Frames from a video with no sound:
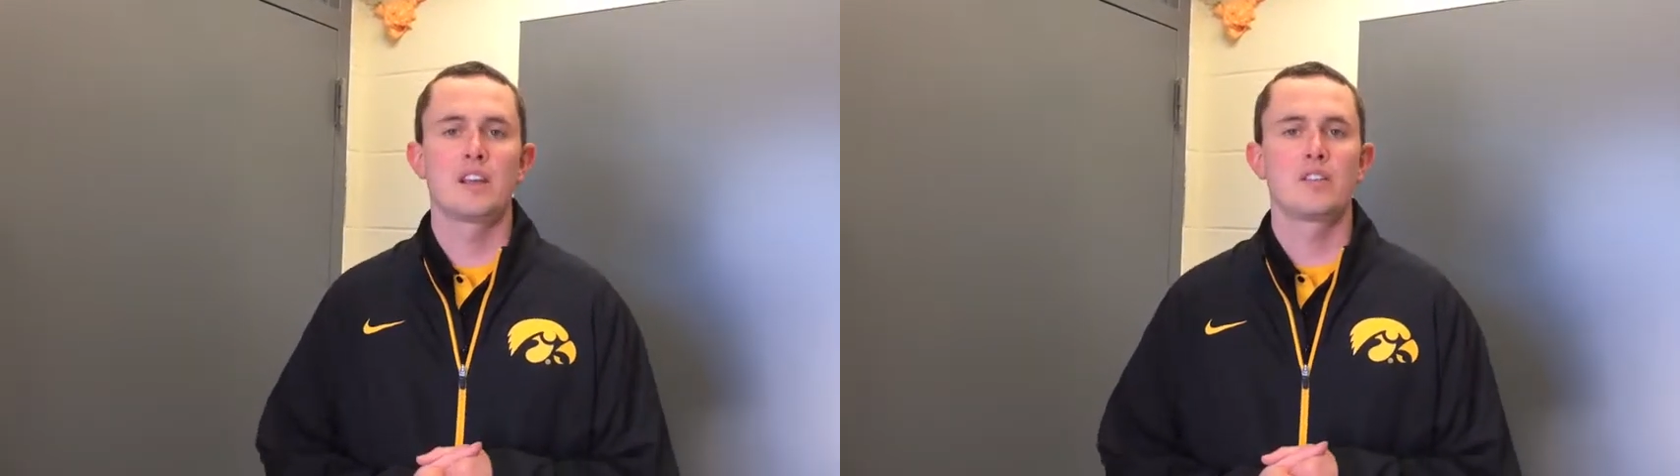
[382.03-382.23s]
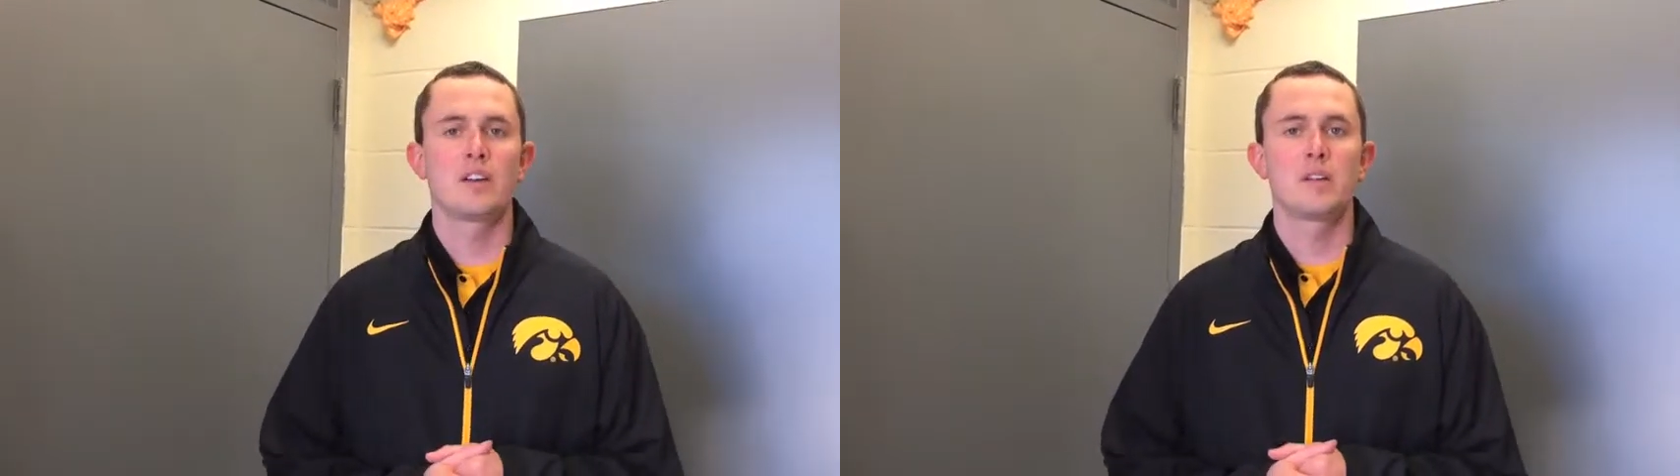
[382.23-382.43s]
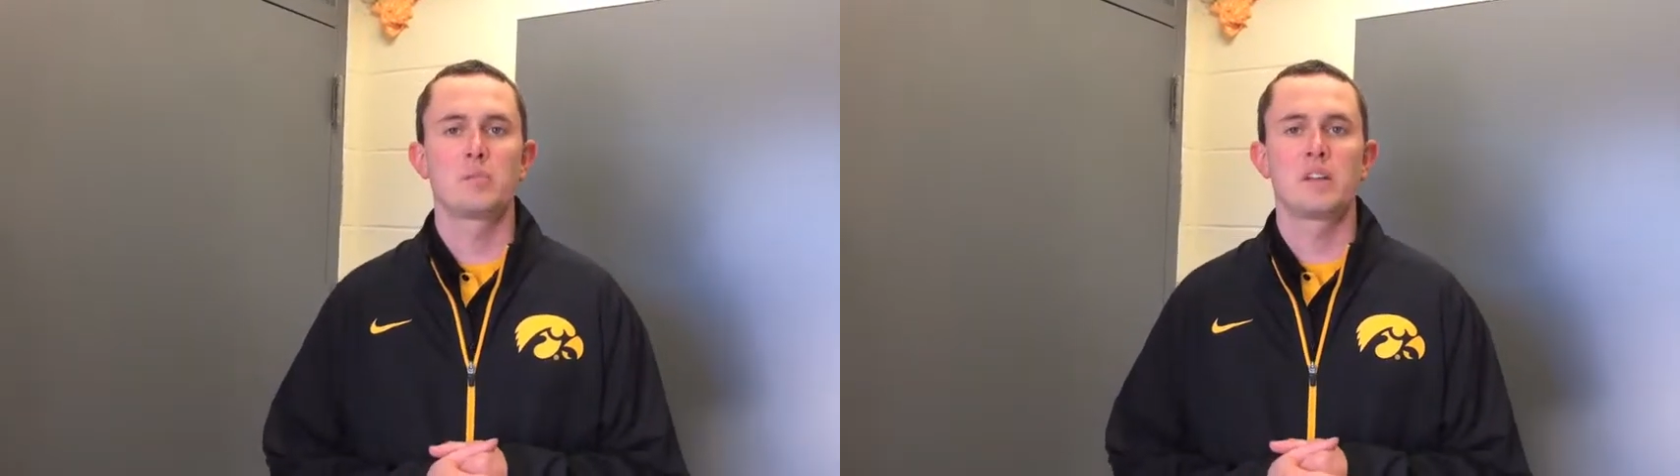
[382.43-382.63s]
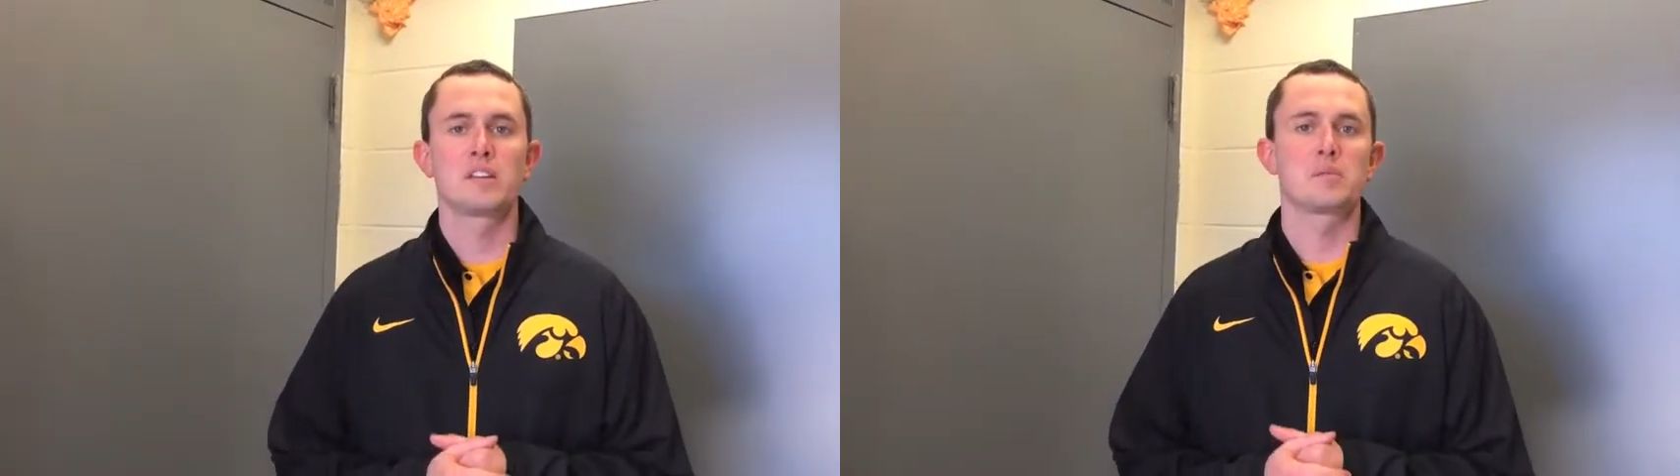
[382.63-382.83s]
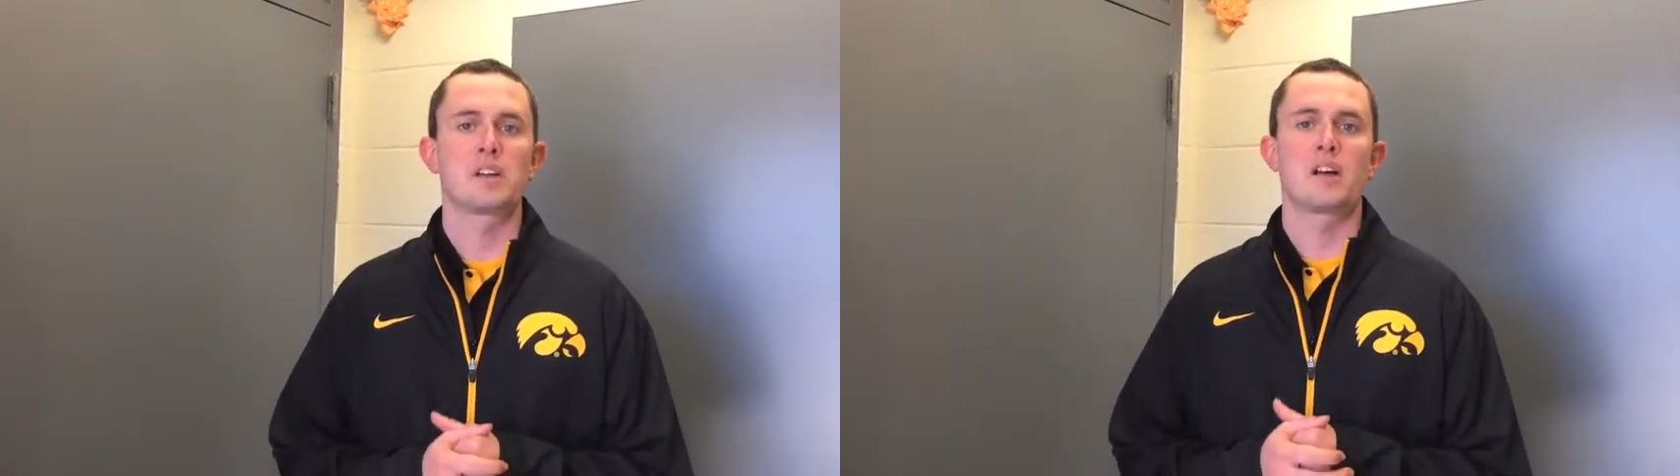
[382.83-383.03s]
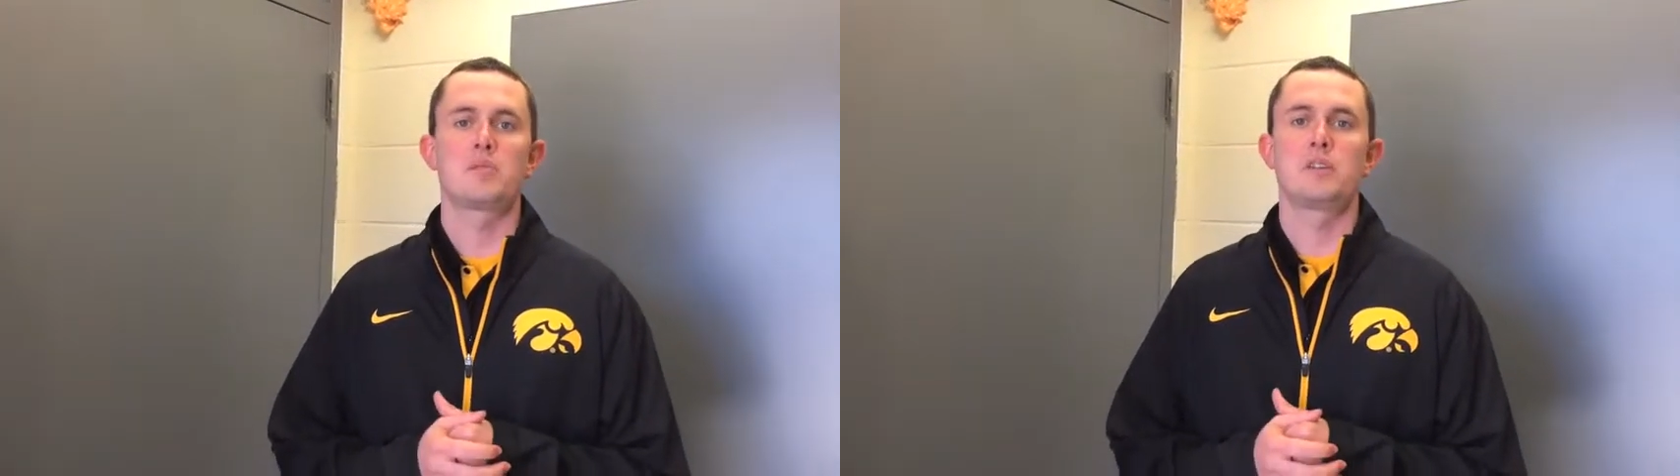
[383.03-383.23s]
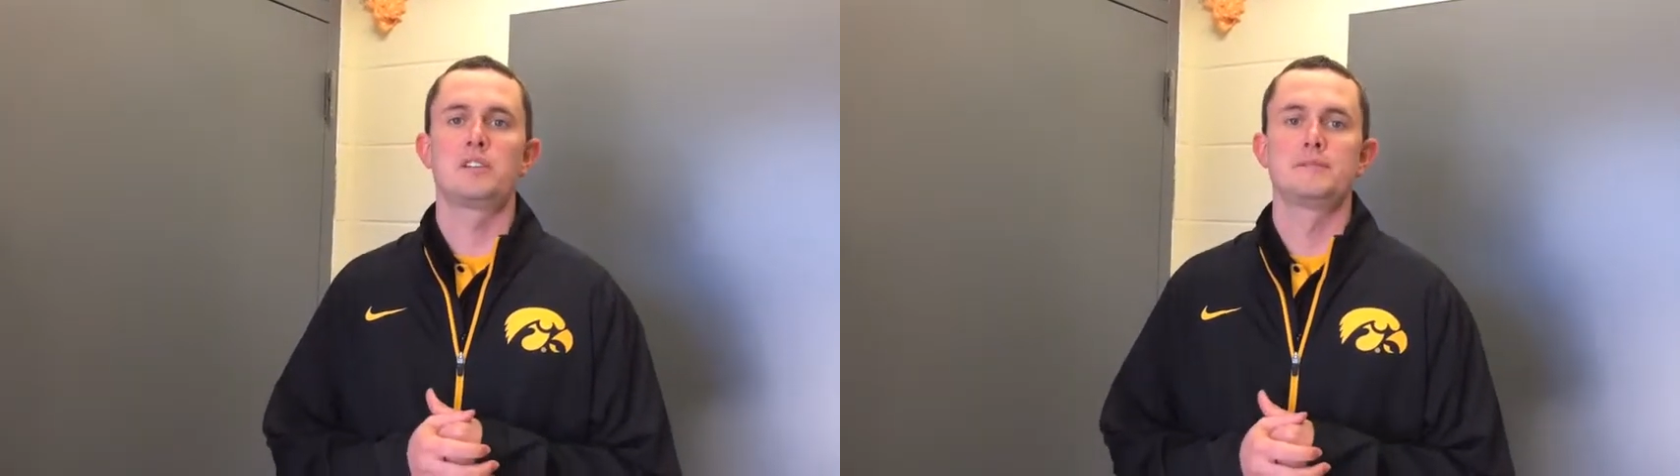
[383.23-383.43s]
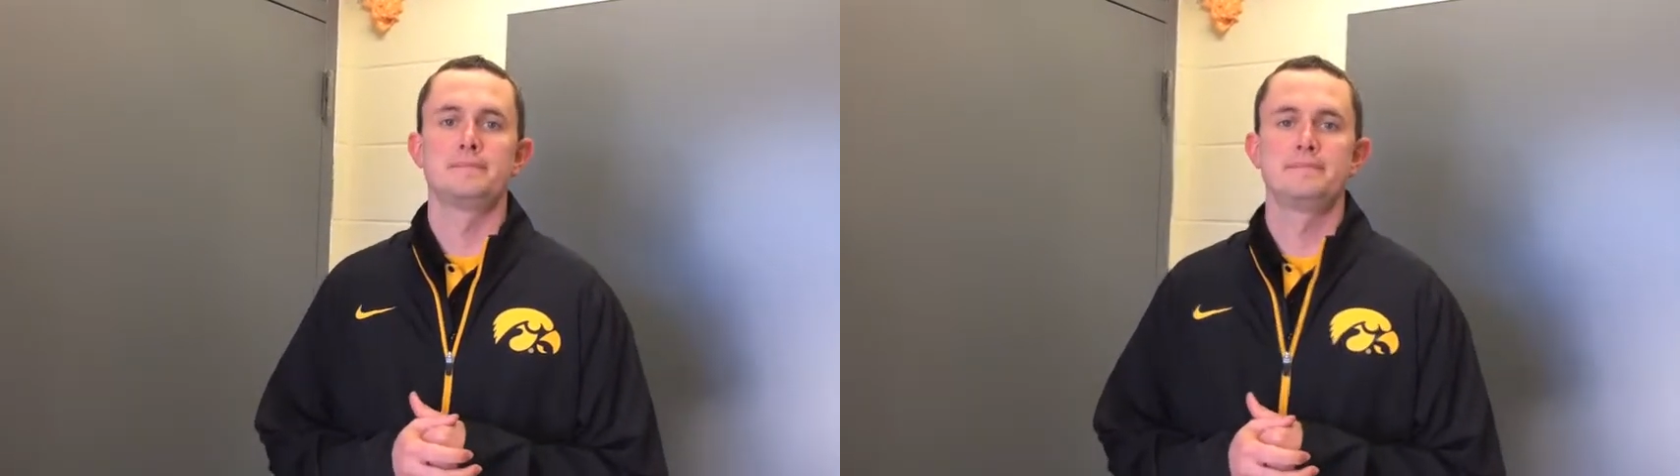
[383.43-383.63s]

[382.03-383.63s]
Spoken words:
get ready to play some softball.